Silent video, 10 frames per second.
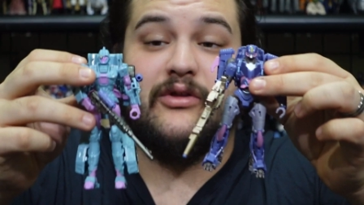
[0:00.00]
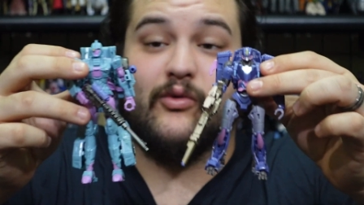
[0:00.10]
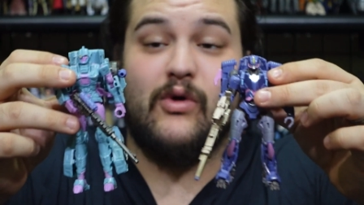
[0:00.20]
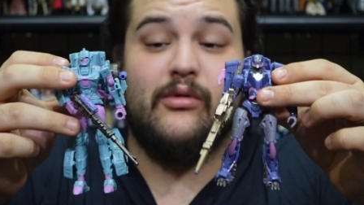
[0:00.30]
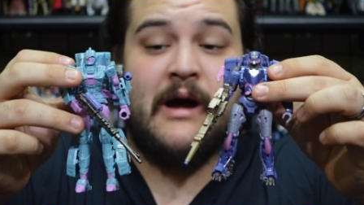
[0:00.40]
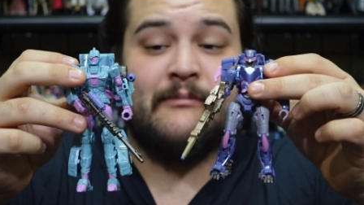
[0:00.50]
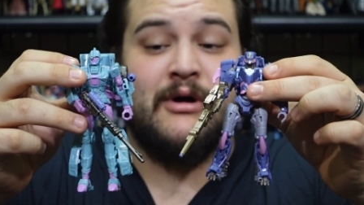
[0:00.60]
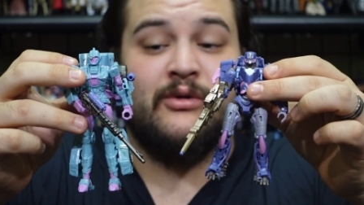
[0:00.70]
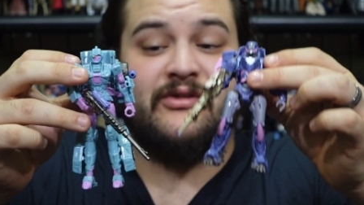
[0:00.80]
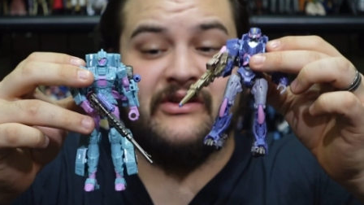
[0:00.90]
The robot
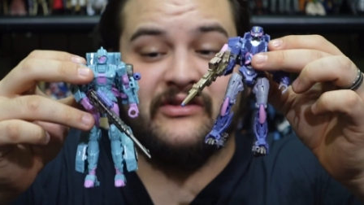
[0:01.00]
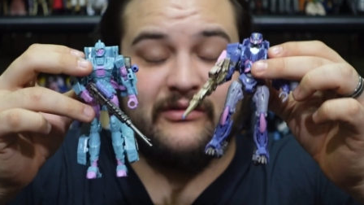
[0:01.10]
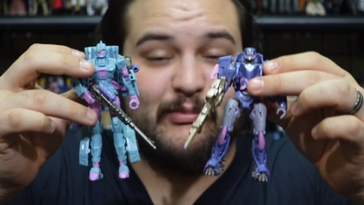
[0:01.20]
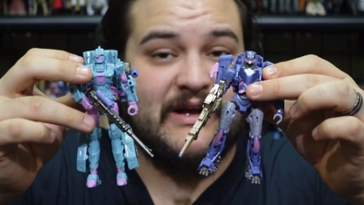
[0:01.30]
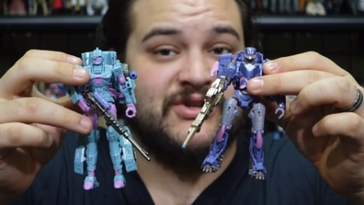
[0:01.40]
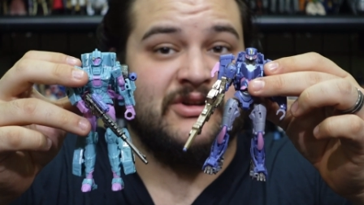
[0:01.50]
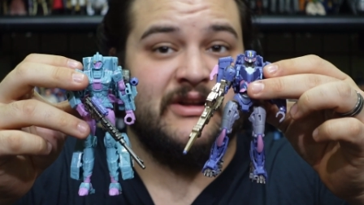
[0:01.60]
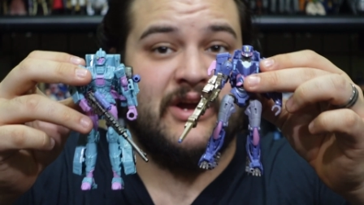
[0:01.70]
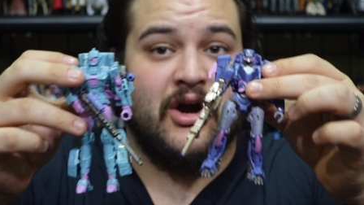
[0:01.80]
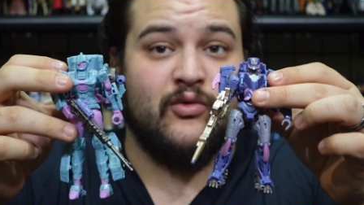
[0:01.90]
modes
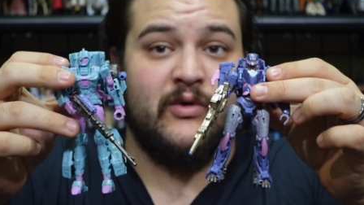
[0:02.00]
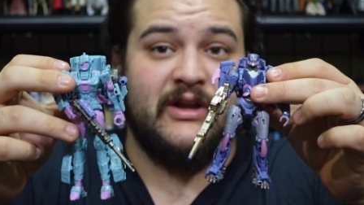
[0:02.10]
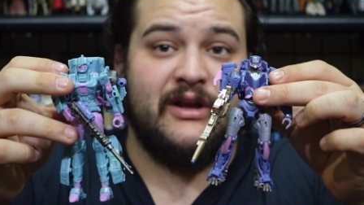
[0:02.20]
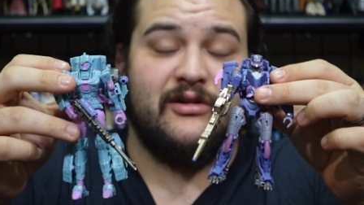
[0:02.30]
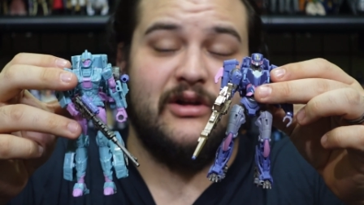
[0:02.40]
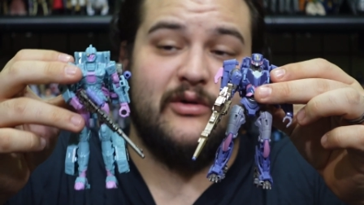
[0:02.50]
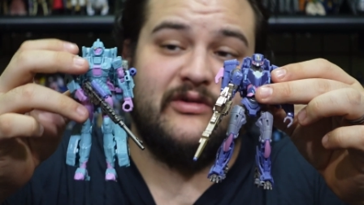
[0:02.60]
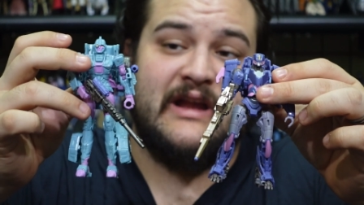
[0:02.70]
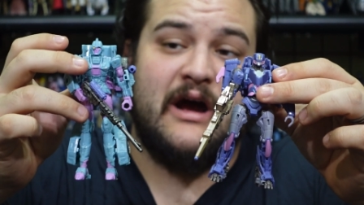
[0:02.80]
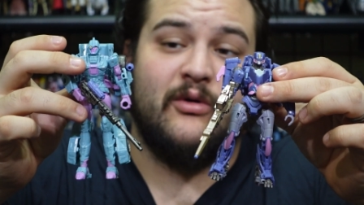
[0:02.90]
especially are really
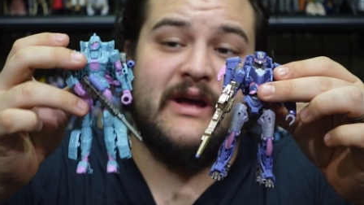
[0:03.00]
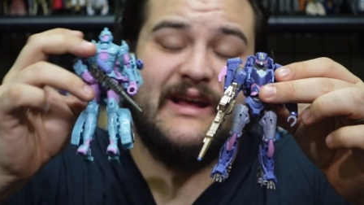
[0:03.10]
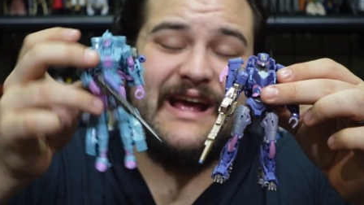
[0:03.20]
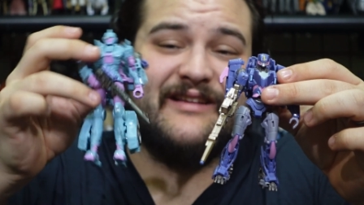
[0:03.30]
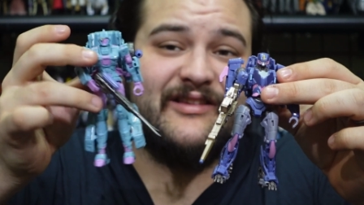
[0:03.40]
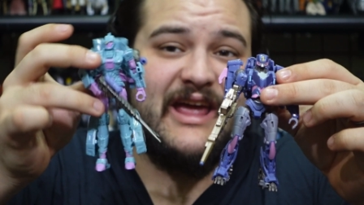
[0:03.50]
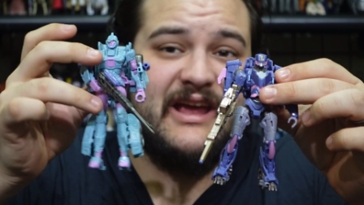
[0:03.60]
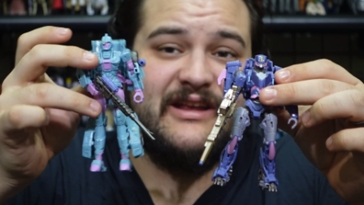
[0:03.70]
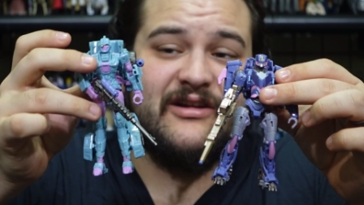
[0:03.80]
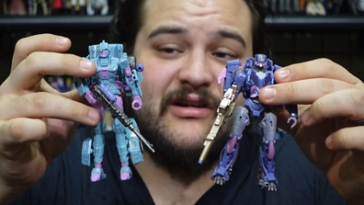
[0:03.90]
close. Now,
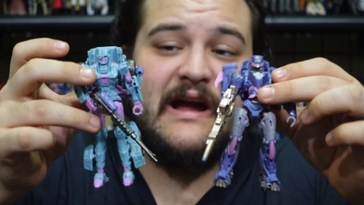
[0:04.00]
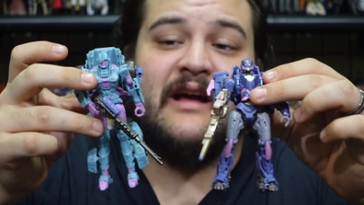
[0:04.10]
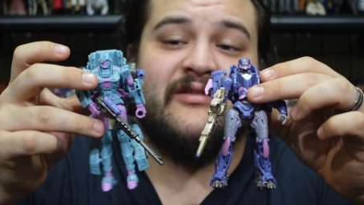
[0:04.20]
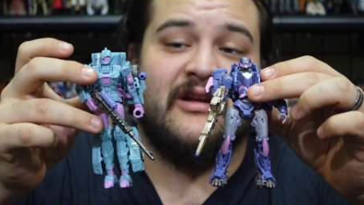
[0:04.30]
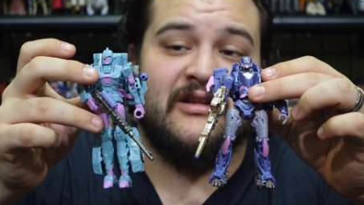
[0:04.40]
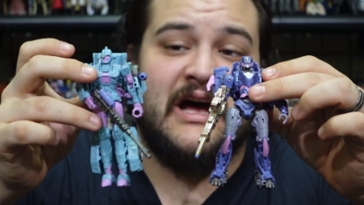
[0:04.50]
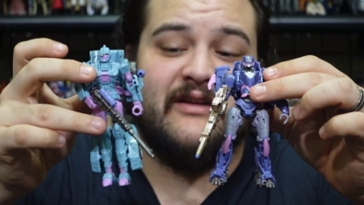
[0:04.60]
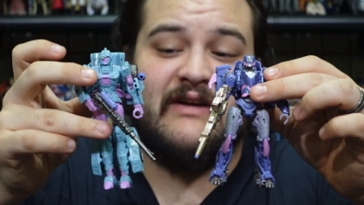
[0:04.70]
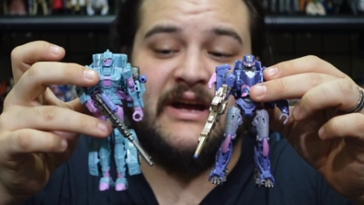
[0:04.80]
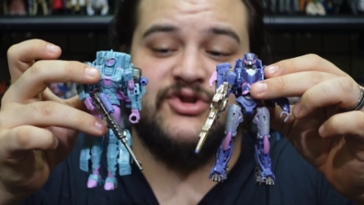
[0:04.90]
Kaskade here has a lot
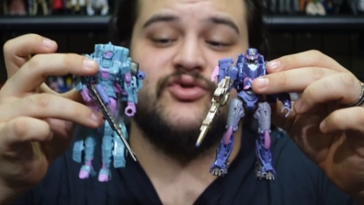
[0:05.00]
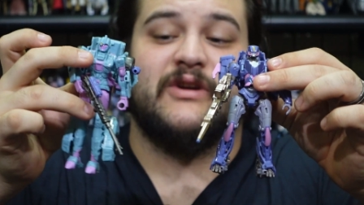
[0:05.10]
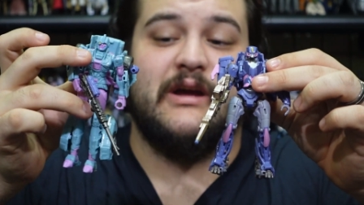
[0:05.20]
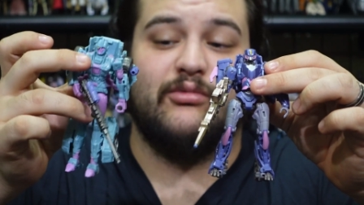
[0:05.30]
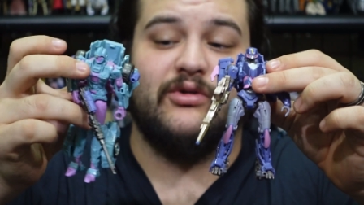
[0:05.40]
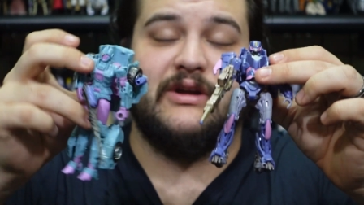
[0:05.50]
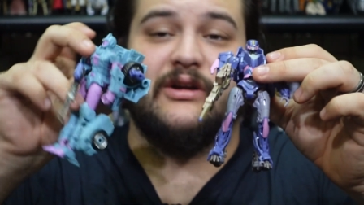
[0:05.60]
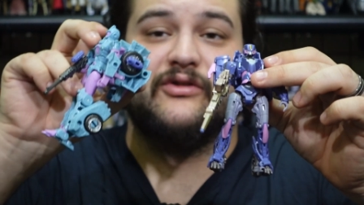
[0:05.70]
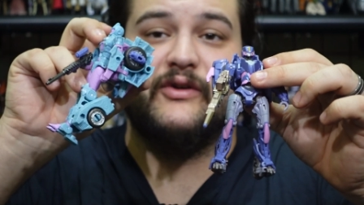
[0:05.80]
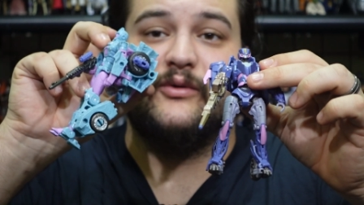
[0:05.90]
of extra kibble
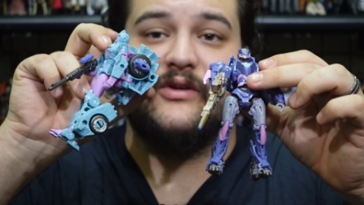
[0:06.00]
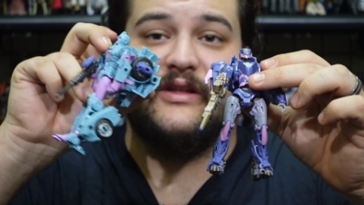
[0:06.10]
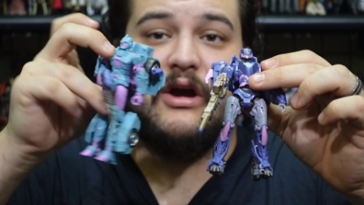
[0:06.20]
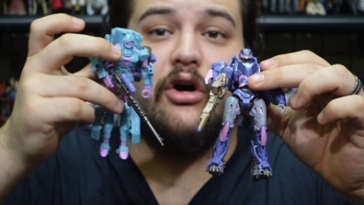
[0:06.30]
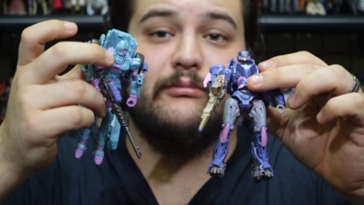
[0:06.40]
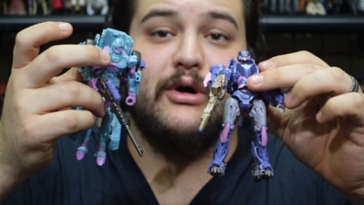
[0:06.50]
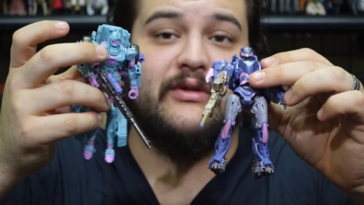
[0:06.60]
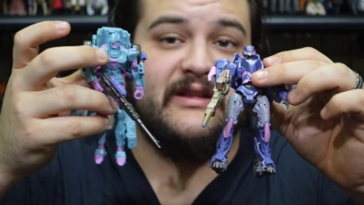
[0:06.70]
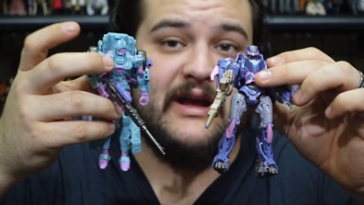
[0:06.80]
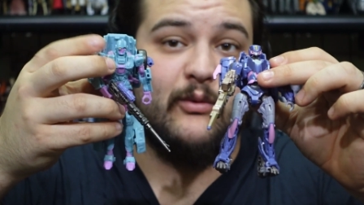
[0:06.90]
here due to the alt mode
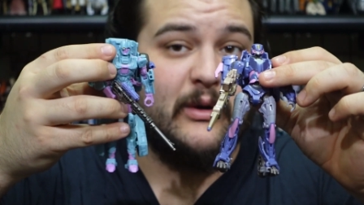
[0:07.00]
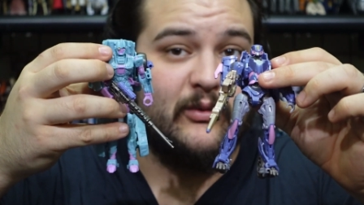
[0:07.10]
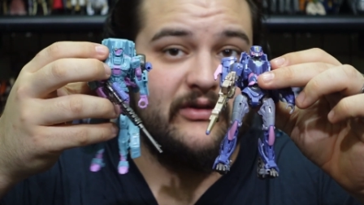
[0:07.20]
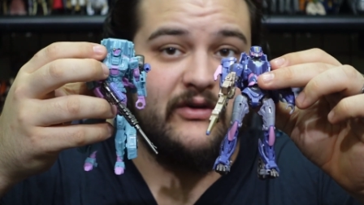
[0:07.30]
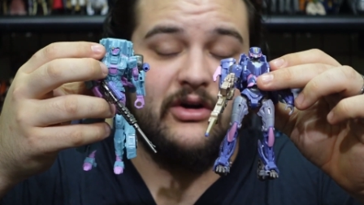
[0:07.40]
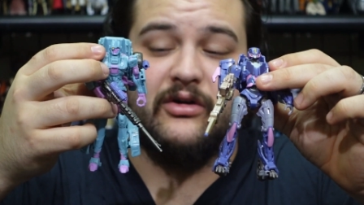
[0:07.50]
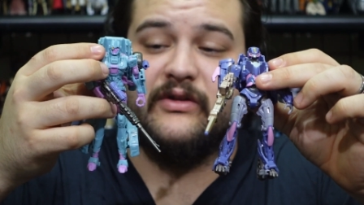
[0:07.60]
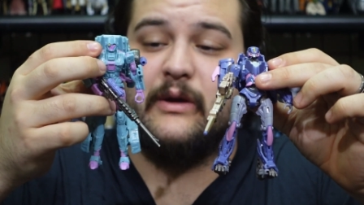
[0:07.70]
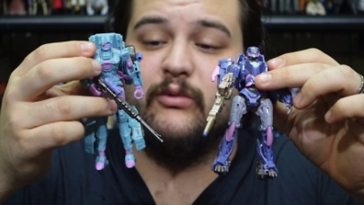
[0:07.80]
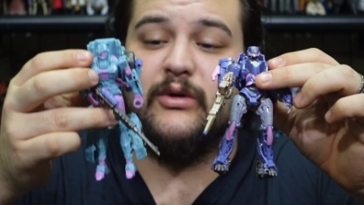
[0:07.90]
that they went with for her.
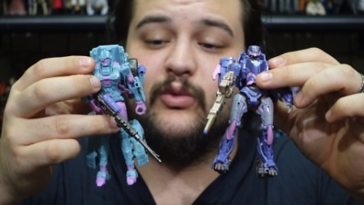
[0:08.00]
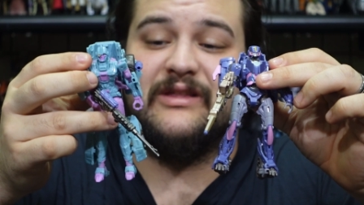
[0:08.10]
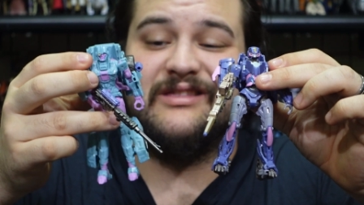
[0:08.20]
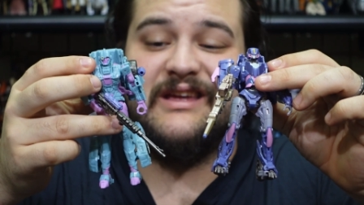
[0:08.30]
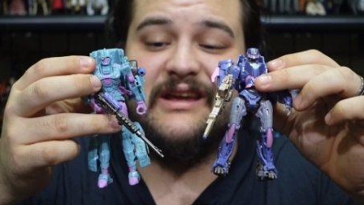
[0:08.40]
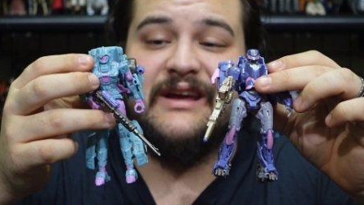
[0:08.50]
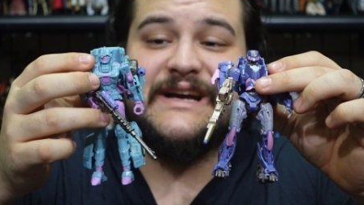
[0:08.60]
They went with the